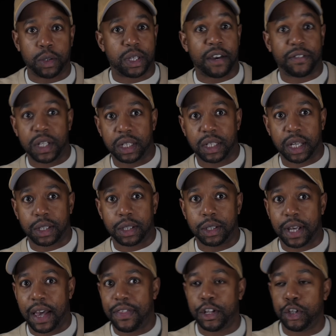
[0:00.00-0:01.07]
the
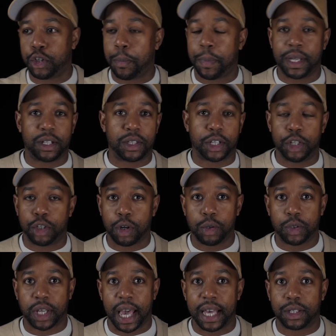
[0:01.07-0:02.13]
FT6s, and then jumping into the Control
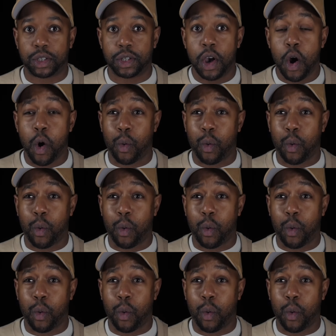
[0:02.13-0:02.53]
skates,